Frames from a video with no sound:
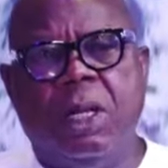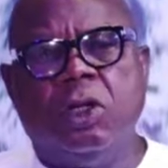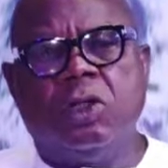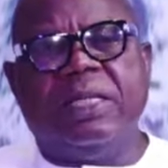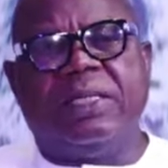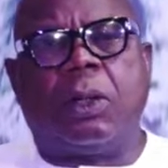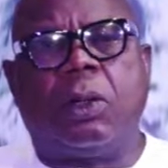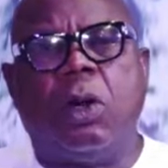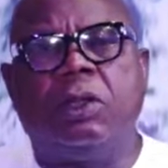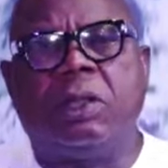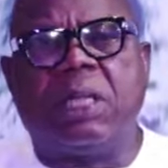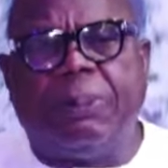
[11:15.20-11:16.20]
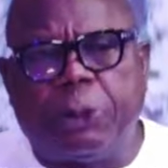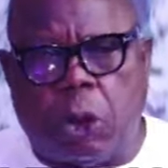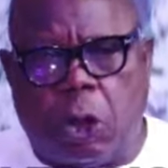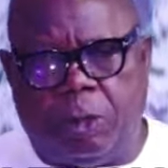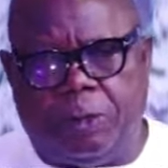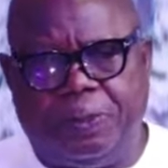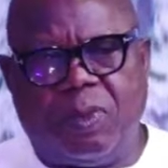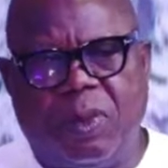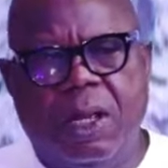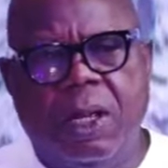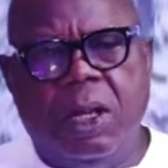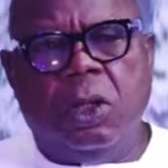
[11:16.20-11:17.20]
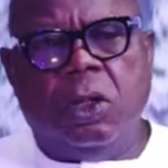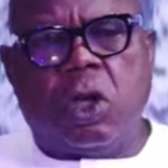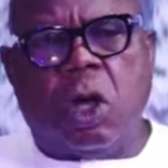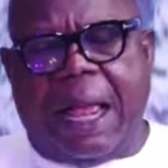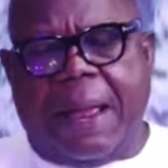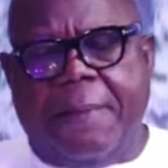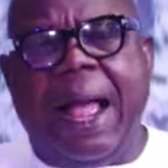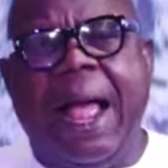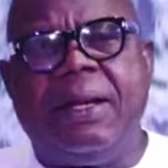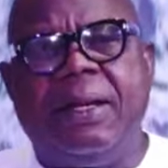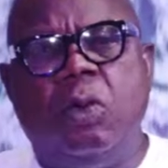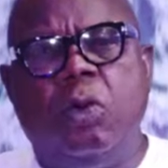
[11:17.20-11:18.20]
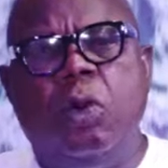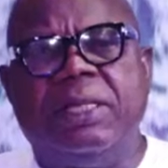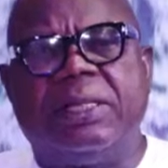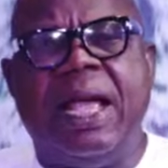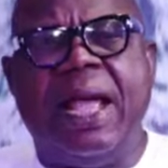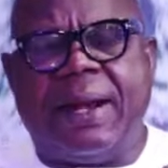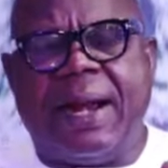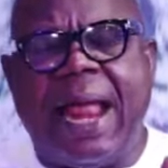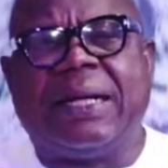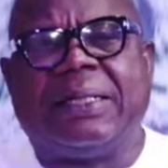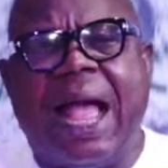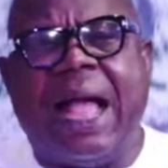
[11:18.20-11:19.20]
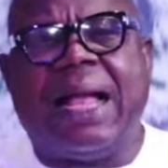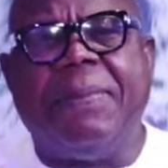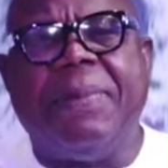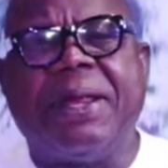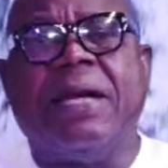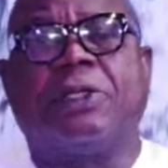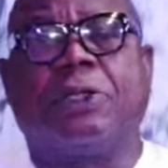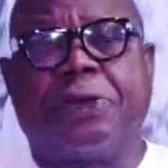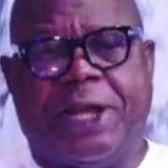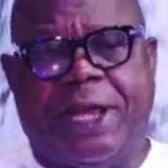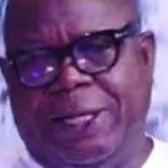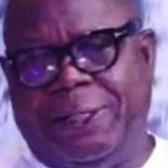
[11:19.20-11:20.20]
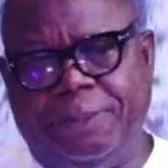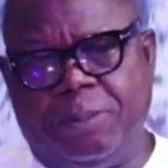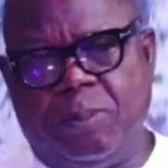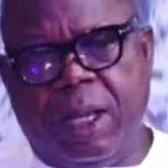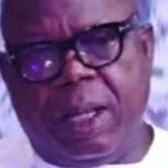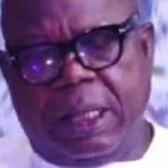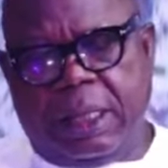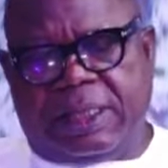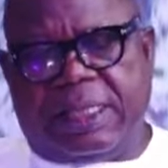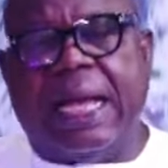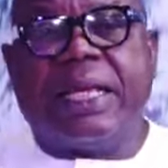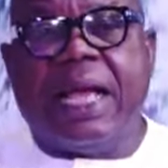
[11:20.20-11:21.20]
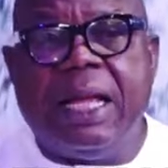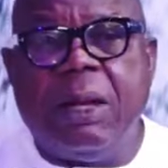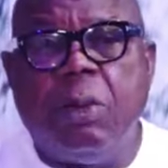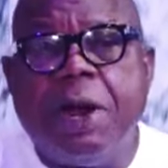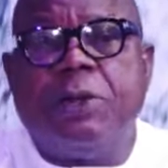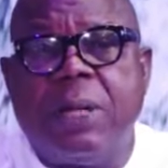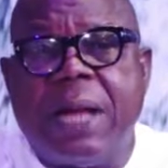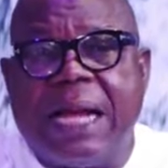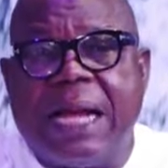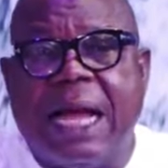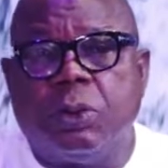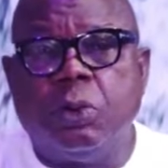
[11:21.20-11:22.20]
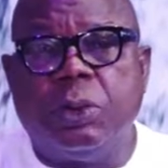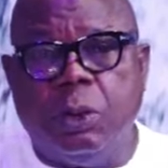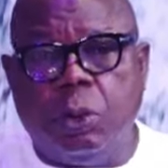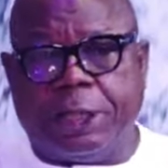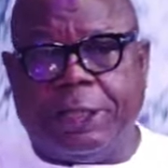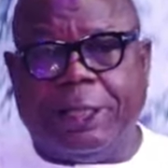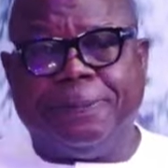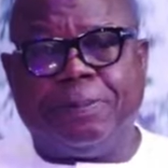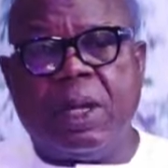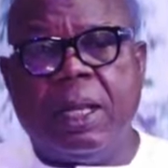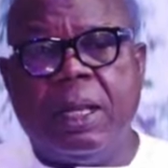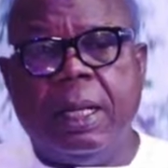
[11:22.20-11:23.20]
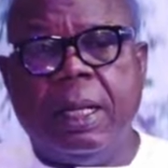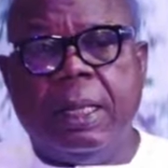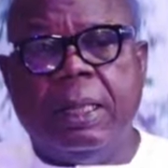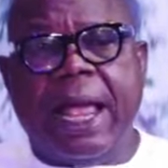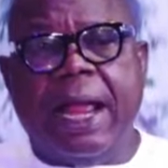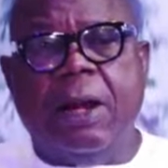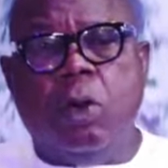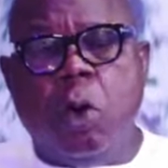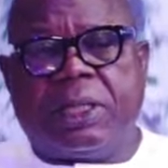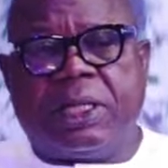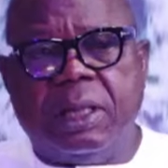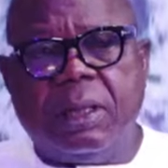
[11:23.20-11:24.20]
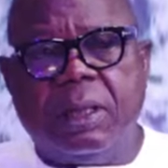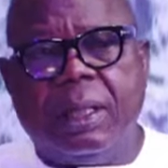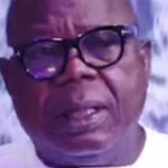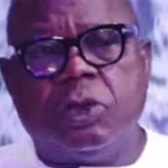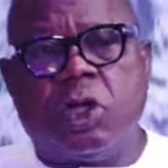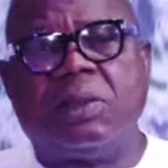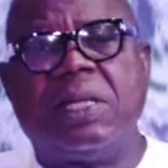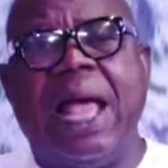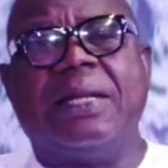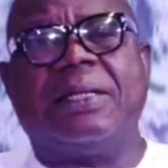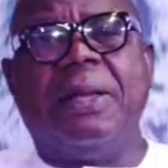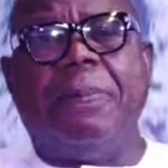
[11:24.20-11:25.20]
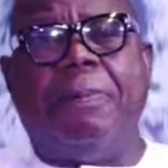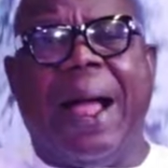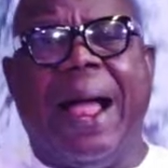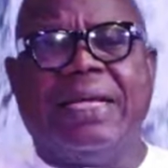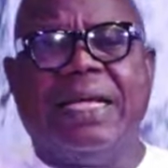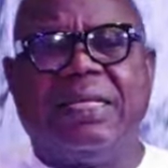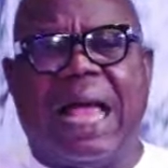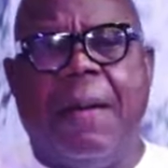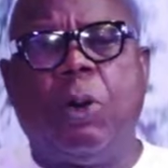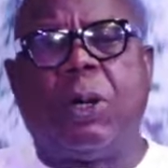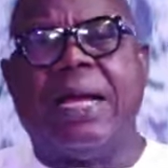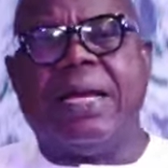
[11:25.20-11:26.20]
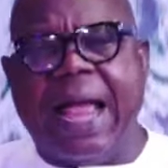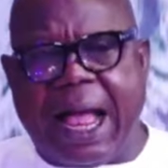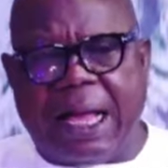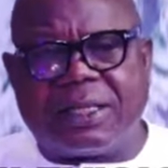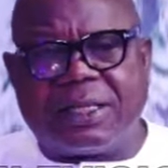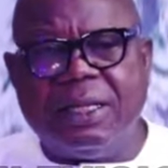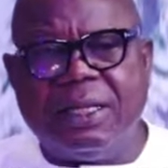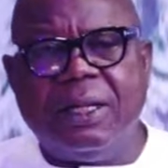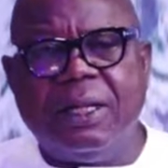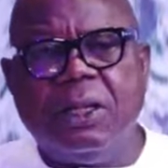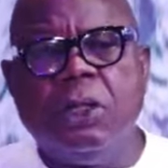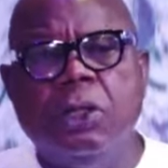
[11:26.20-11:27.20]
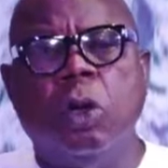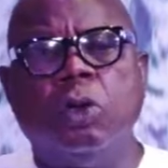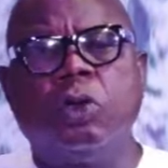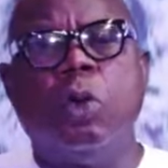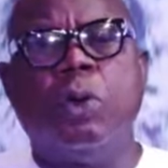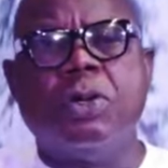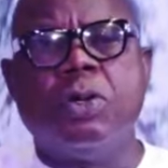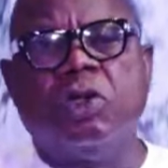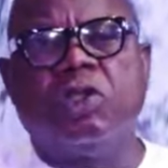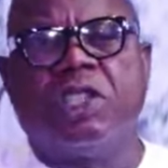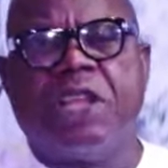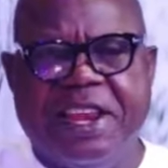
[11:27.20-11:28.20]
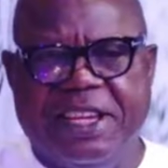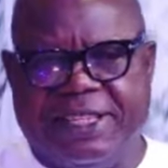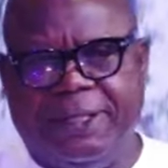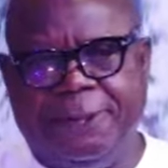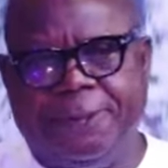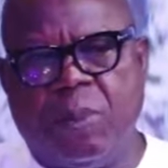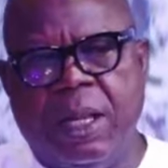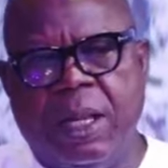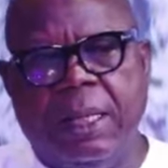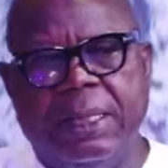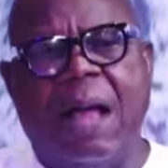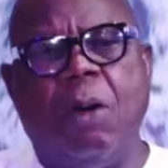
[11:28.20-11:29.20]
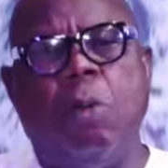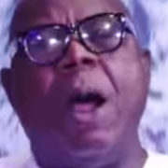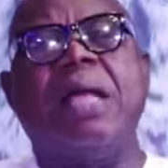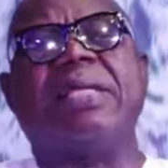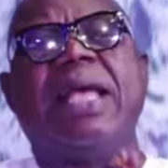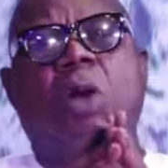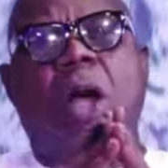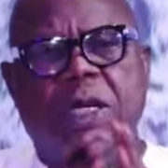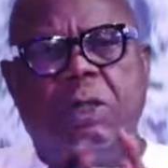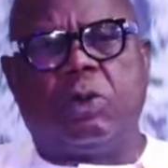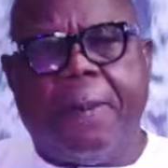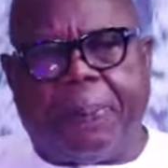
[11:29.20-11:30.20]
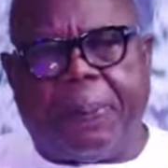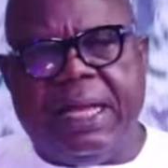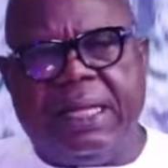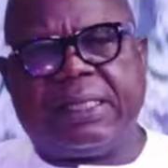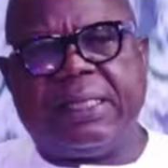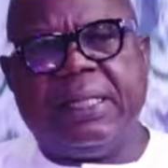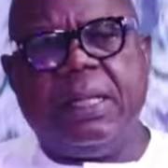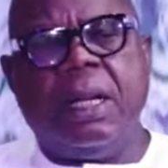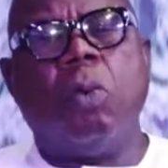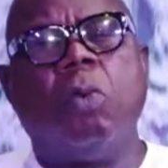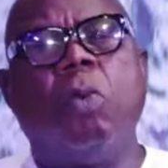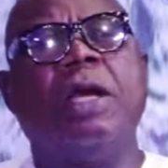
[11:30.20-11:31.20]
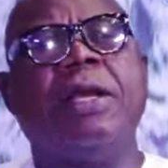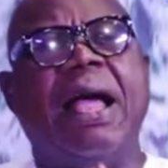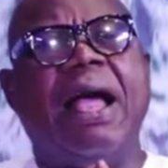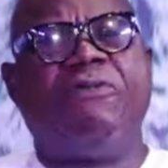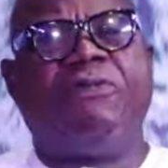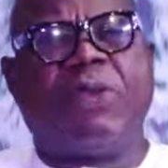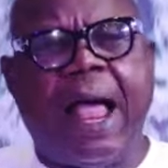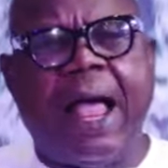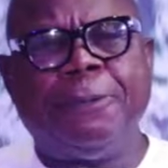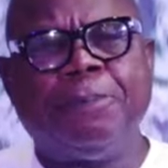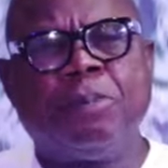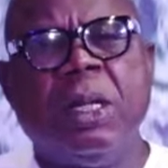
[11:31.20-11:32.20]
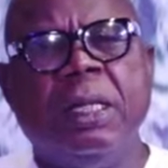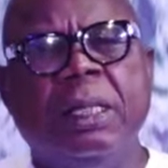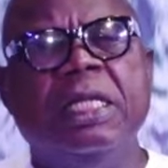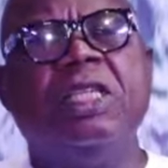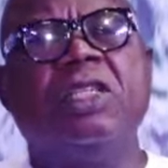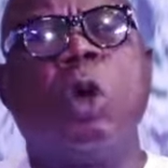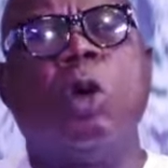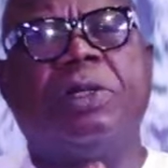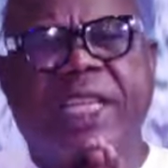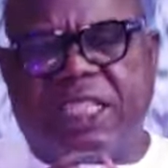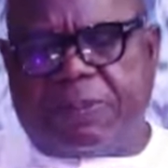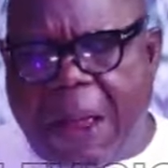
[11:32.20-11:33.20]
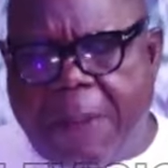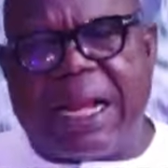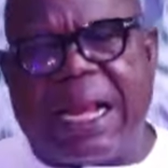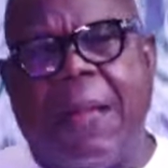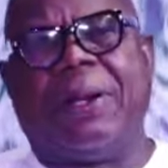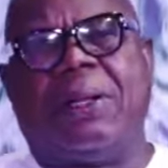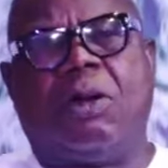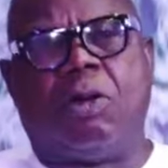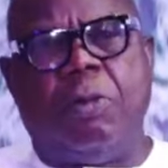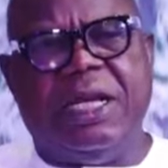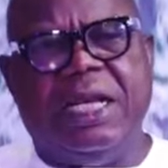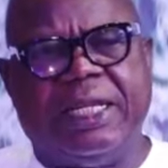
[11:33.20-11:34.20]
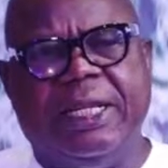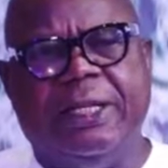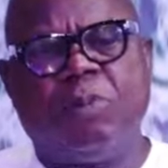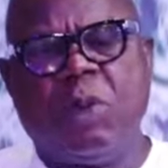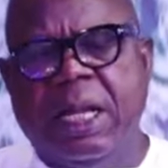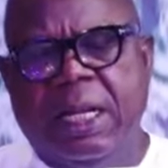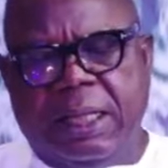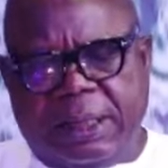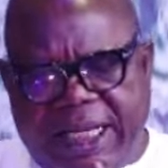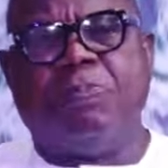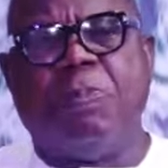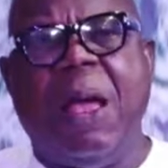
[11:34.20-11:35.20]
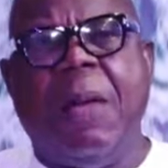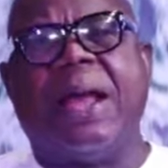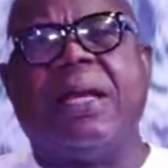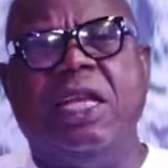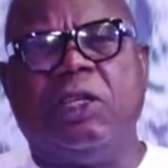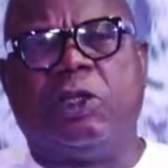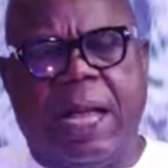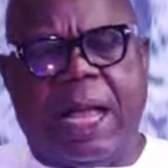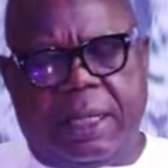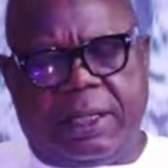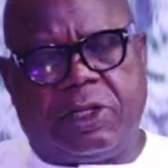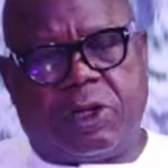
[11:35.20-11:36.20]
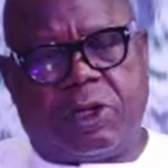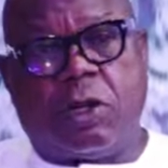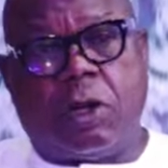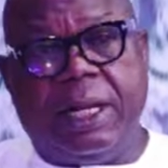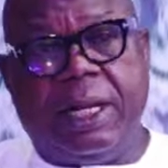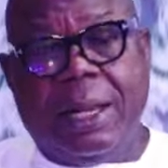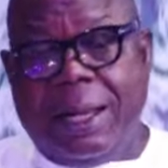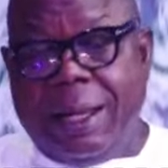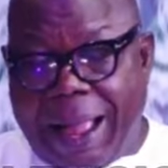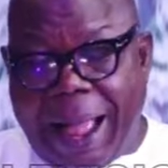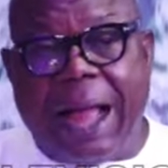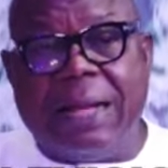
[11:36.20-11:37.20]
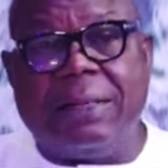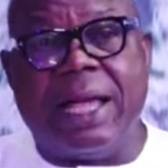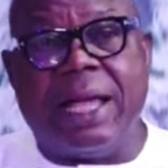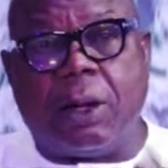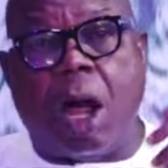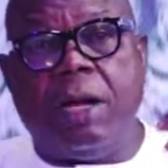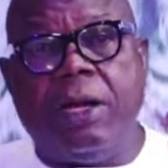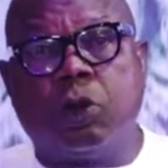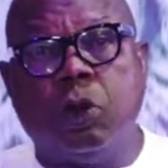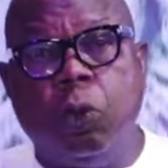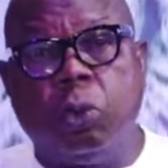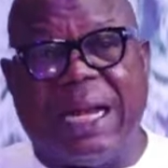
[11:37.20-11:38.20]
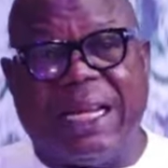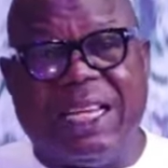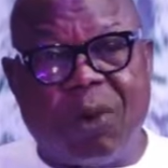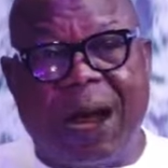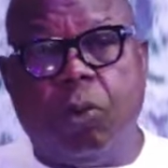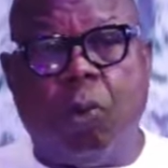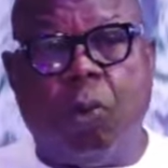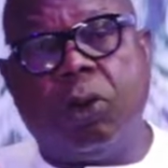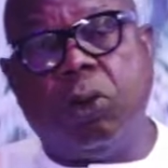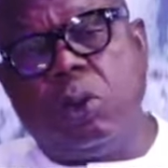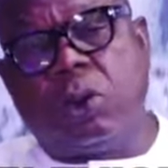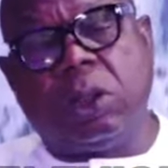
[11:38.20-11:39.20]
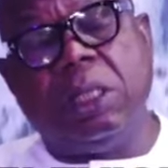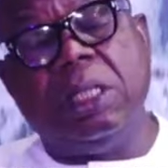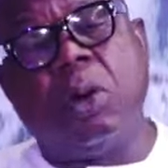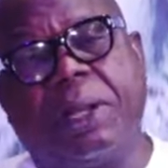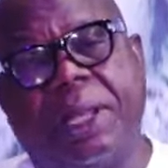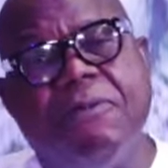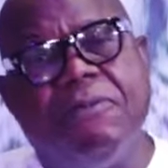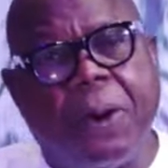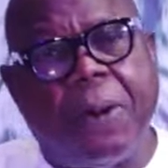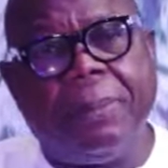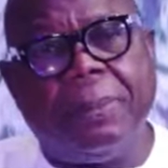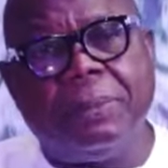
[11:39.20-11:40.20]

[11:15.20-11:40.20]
So it's a contraption. So the man who is a ragtag army retreating certainly will do that and do the looting. They loot just like the bandits and buccaneers do in those days. That once they come into a place, what they are after is to dismember that particular community, dismember the treasury, and they call it loot. That is where the word loot came from.